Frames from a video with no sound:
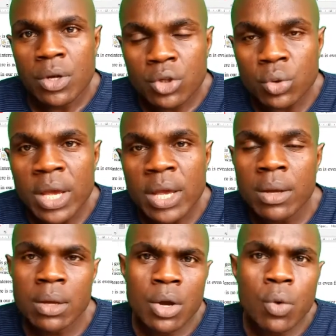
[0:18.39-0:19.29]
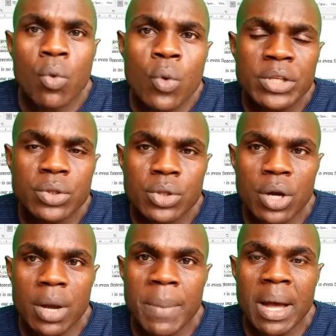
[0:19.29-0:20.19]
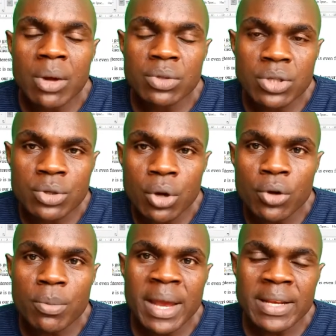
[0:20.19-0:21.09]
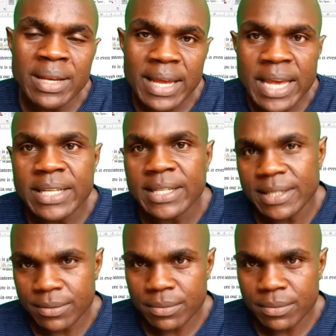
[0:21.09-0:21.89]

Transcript: Today, we're going to talk about document editing.